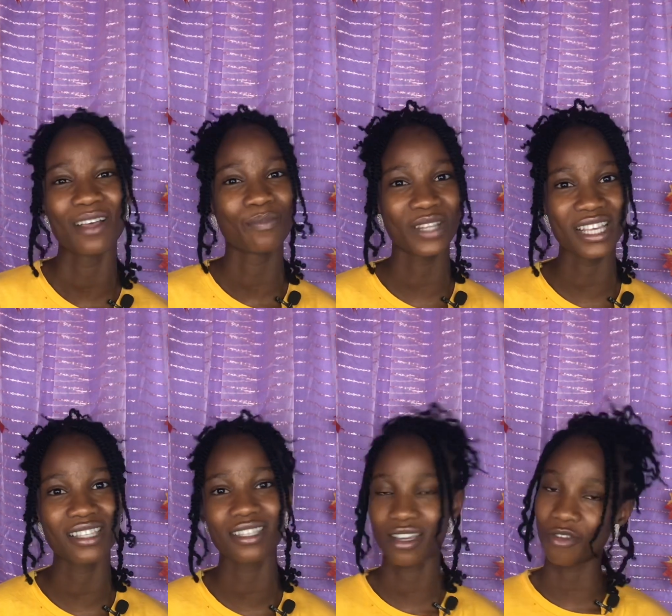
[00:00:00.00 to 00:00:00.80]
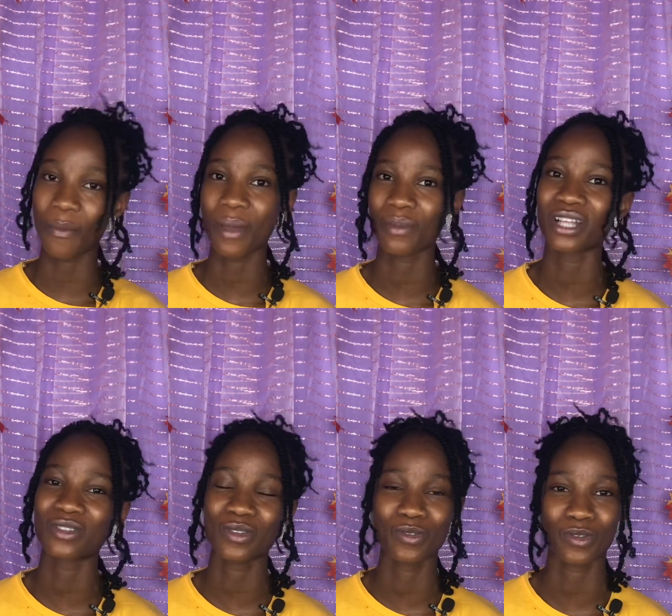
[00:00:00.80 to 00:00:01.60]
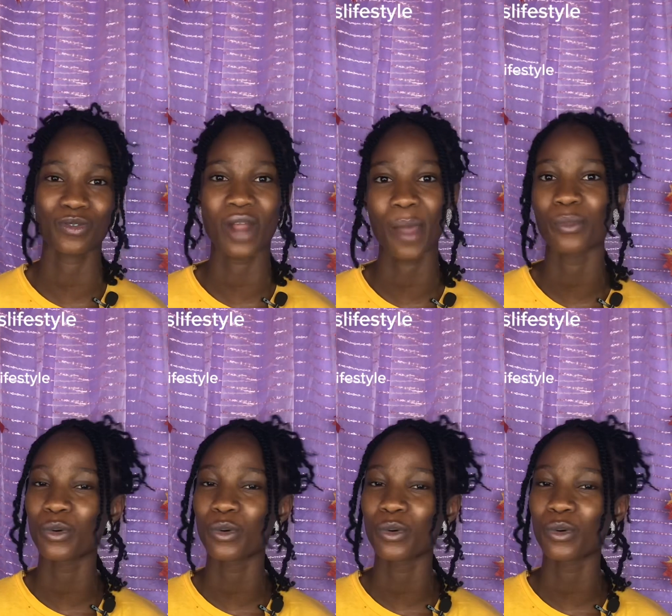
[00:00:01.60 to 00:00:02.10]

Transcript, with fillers: please remember to subscribe,